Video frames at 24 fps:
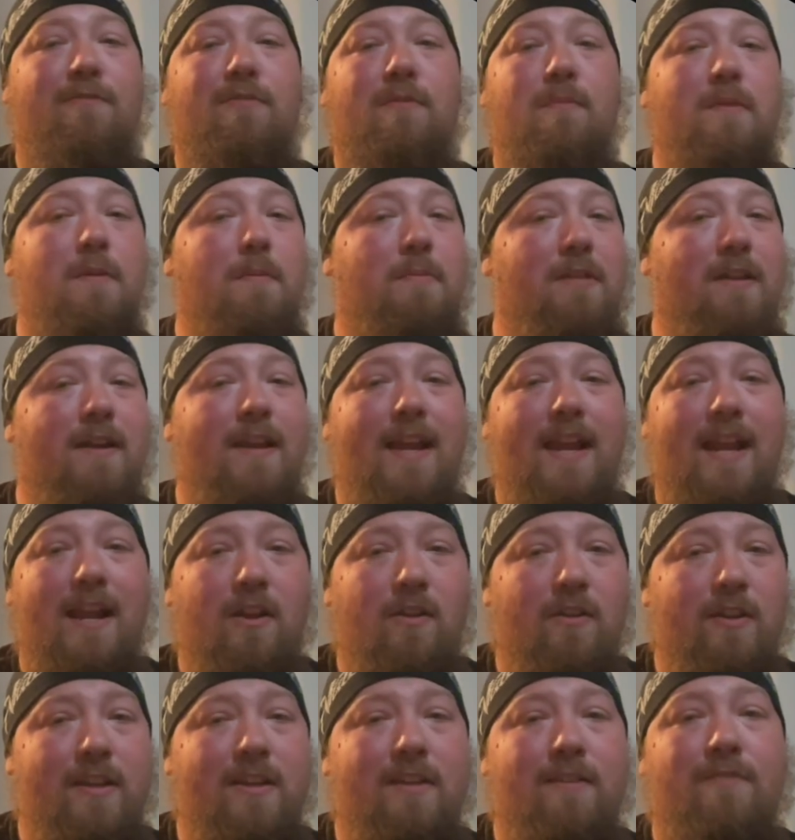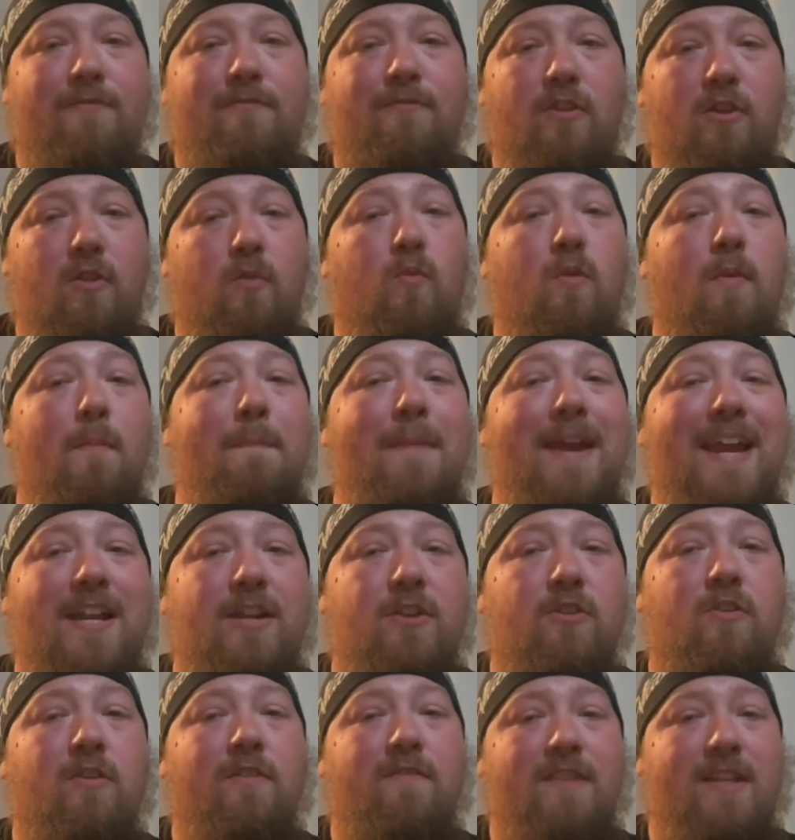from the play area for the
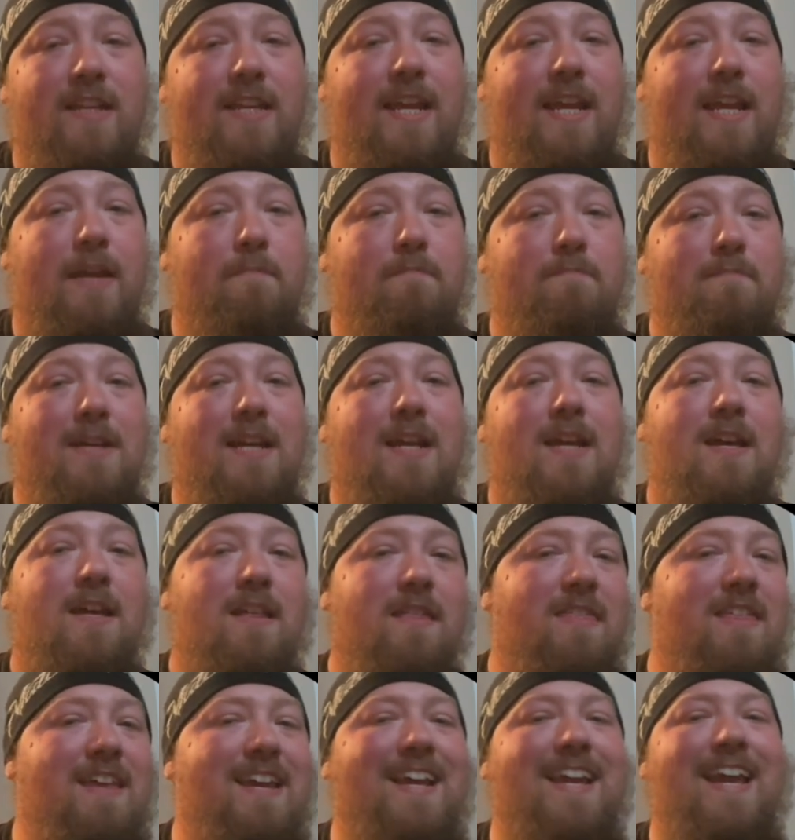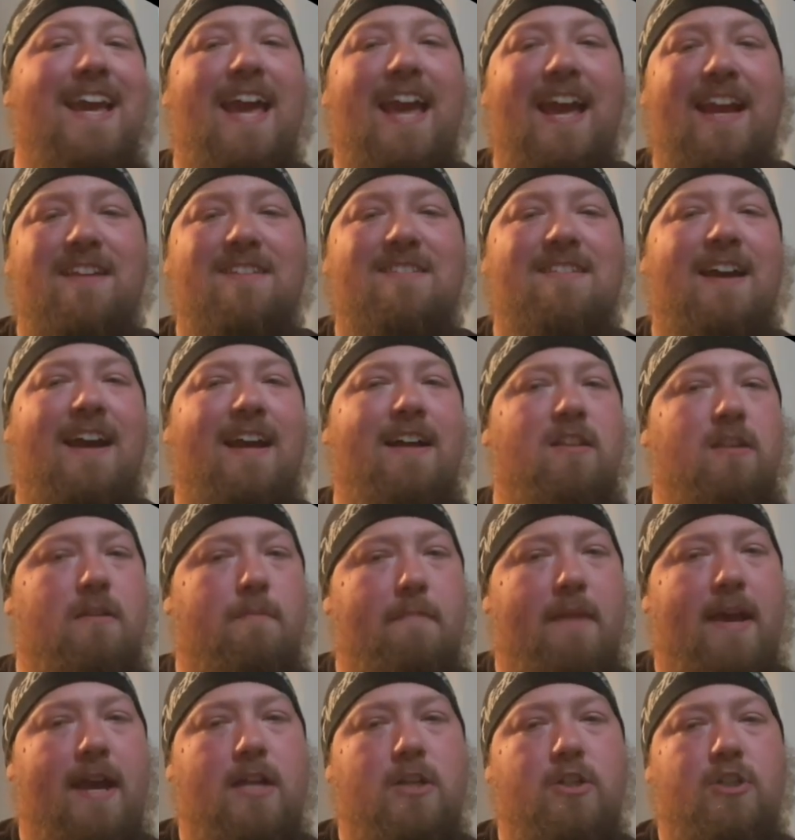remainder of the game. Think exile in
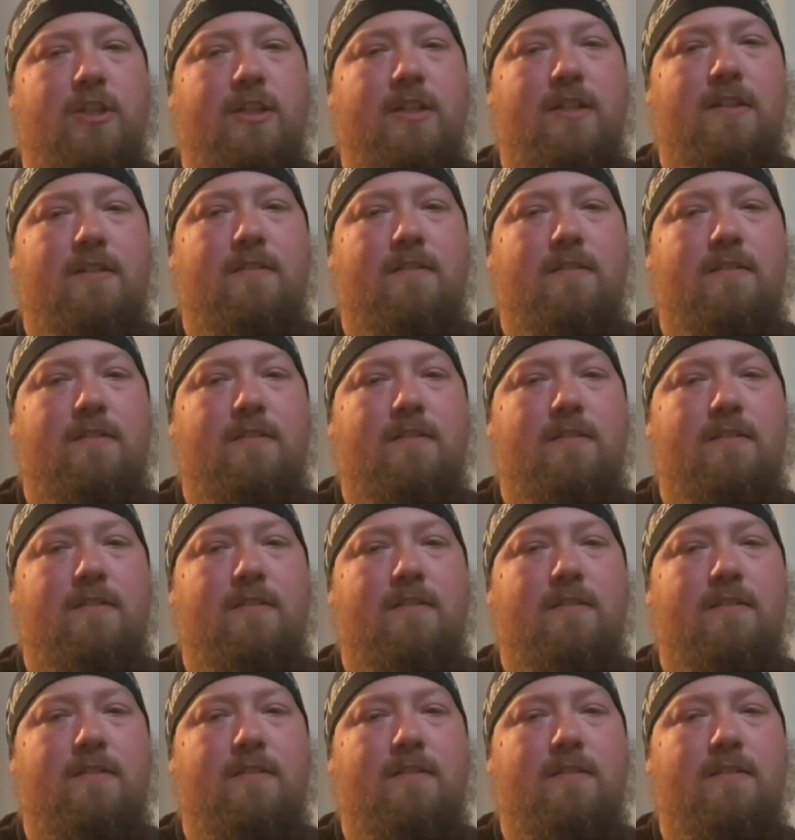Magic.